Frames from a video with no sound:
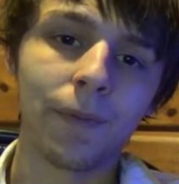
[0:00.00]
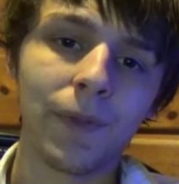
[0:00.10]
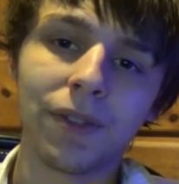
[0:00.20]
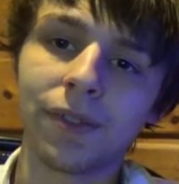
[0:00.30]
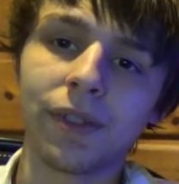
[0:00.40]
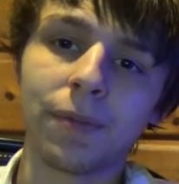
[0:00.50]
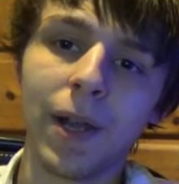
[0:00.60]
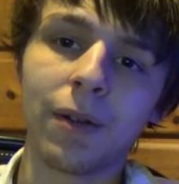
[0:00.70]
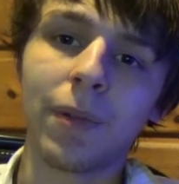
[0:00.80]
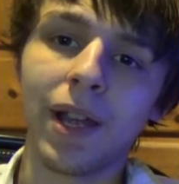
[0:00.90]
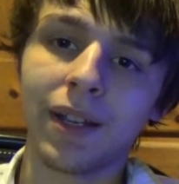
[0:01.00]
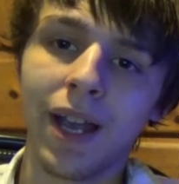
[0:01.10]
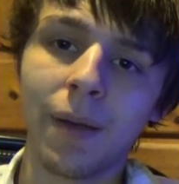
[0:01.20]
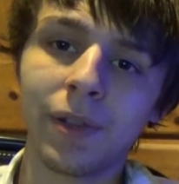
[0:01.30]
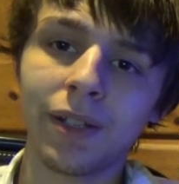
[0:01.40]
This is inspired by a
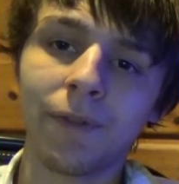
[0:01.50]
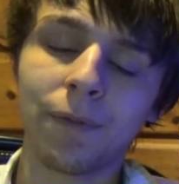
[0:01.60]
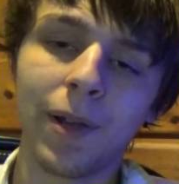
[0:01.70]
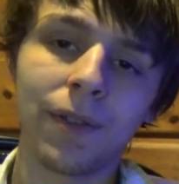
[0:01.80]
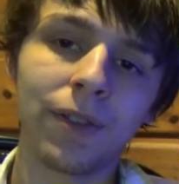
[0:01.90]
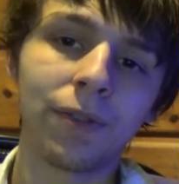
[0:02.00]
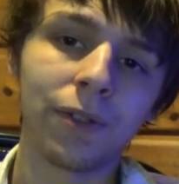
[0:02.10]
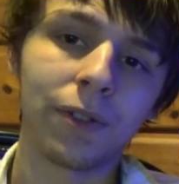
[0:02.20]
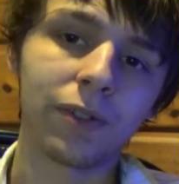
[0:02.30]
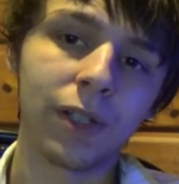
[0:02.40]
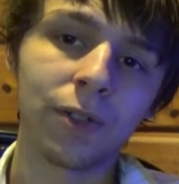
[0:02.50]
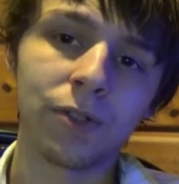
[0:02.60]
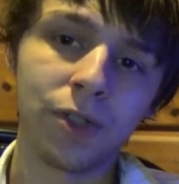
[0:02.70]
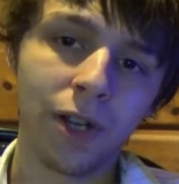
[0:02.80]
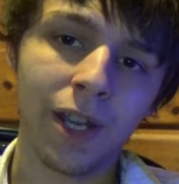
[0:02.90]
comment left by the user
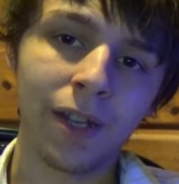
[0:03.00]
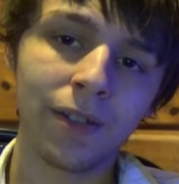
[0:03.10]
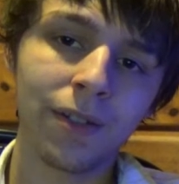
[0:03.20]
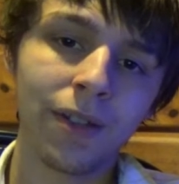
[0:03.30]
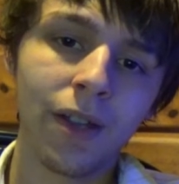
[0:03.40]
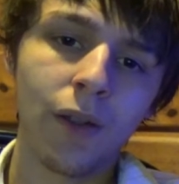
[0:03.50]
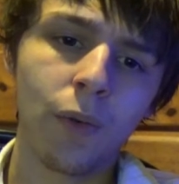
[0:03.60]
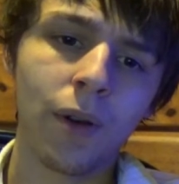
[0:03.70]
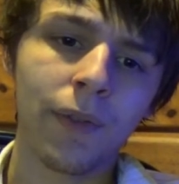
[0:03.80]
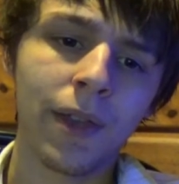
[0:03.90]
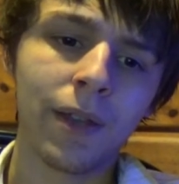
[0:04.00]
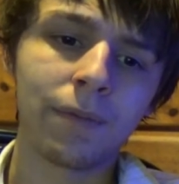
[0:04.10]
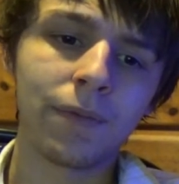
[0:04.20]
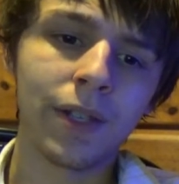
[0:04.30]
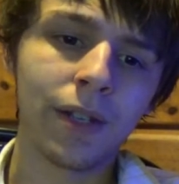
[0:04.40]
GlitterJugEnd, where they
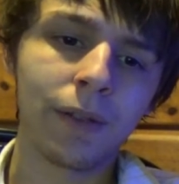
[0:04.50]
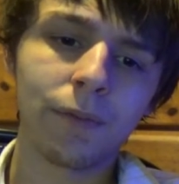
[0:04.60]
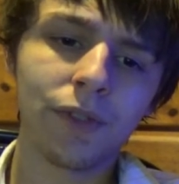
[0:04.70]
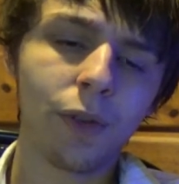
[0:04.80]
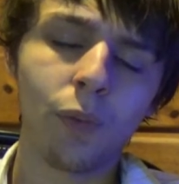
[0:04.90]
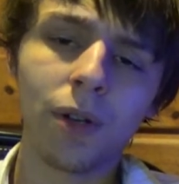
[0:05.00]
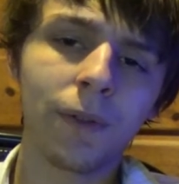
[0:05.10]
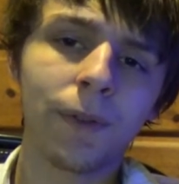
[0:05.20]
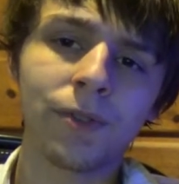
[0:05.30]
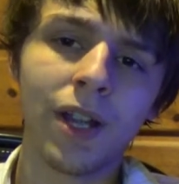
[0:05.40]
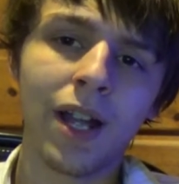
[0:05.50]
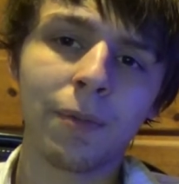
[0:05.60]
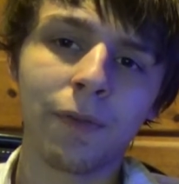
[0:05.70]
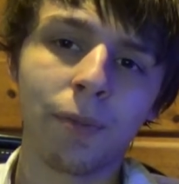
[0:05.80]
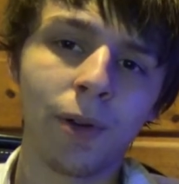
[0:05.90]
did just a wonderful job
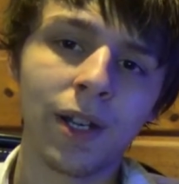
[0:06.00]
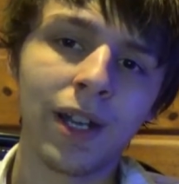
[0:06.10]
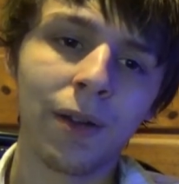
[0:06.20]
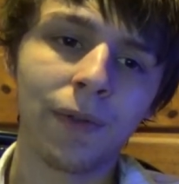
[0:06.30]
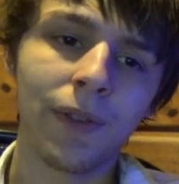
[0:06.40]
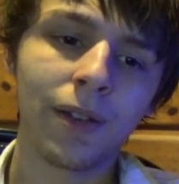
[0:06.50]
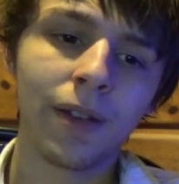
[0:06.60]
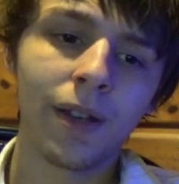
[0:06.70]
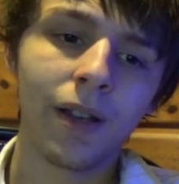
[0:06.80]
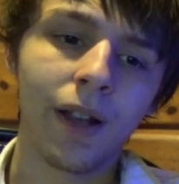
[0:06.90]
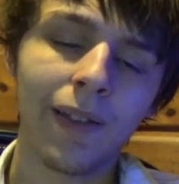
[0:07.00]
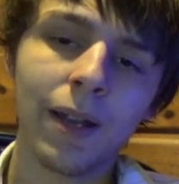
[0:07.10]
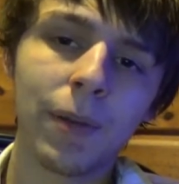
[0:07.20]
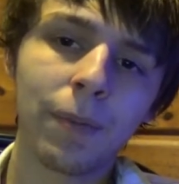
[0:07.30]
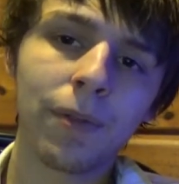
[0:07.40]
of pointing out that a lot
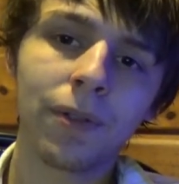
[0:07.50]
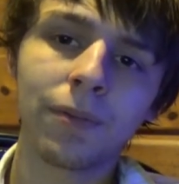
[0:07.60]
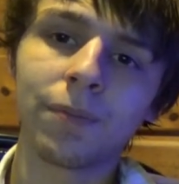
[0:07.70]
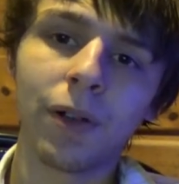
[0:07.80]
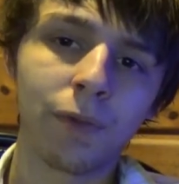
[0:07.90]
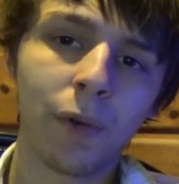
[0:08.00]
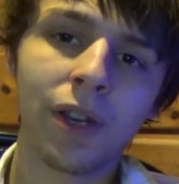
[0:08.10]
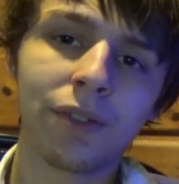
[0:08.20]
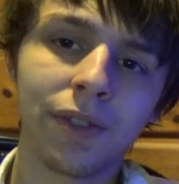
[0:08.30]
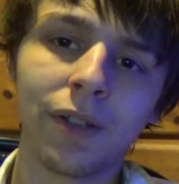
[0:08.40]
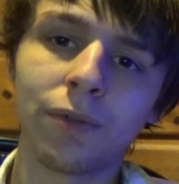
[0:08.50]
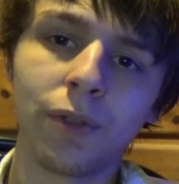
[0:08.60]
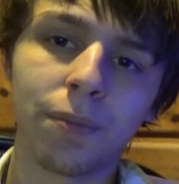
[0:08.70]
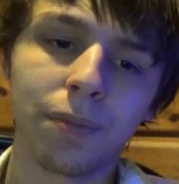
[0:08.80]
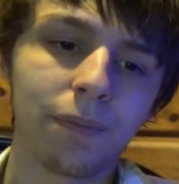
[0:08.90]
of people erroneously
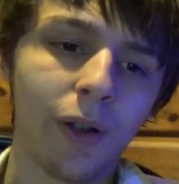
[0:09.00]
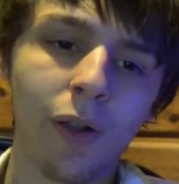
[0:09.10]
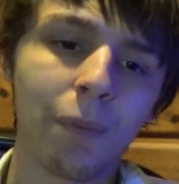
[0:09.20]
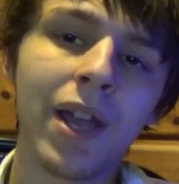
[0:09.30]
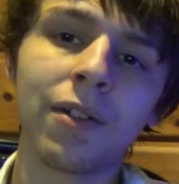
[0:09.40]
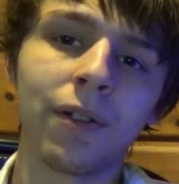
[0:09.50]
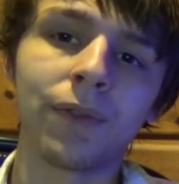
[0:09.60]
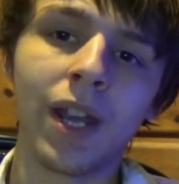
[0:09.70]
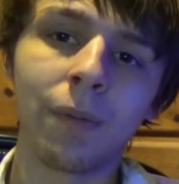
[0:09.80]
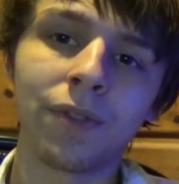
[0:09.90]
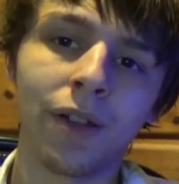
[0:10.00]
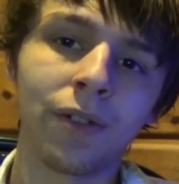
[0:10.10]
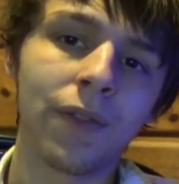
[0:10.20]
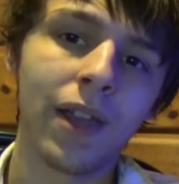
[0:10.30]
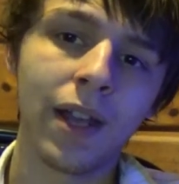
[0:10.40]
group all manner of games
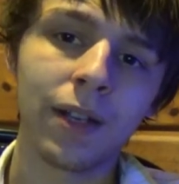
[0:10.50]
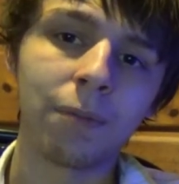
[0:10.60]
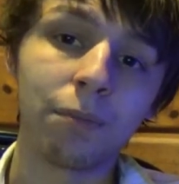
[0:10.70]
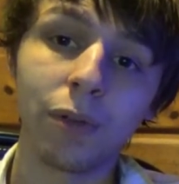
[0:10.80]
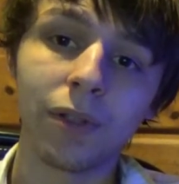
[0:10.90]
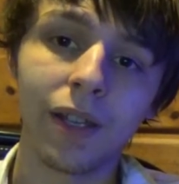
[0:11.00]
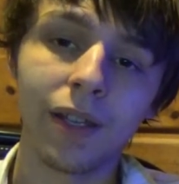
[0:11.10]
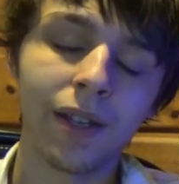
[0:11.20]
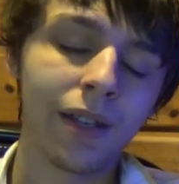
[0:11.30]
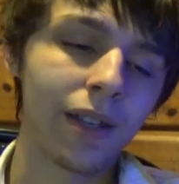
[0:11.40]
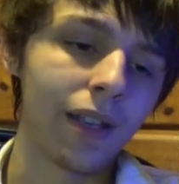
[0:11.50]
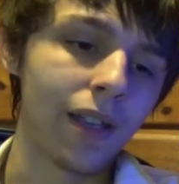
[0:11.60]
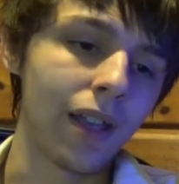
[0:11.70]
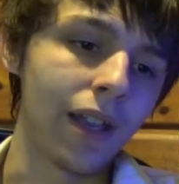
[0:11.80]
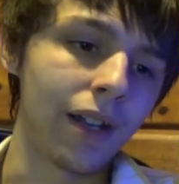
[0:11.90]
under the heading bootleg.
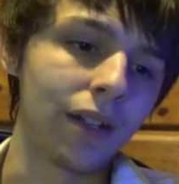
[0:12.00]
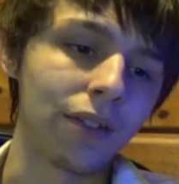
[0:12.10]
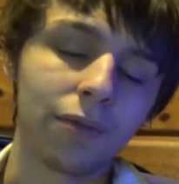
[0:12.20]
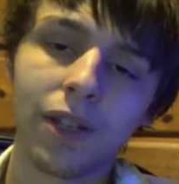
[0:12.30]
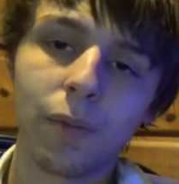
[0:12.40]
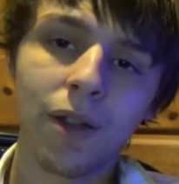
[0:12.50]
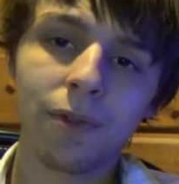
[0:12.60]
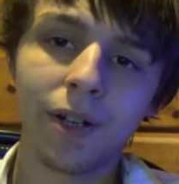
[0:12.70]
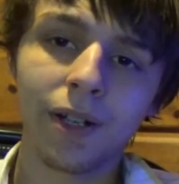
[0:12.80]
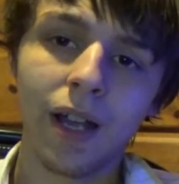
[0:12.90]
And it's a really well-written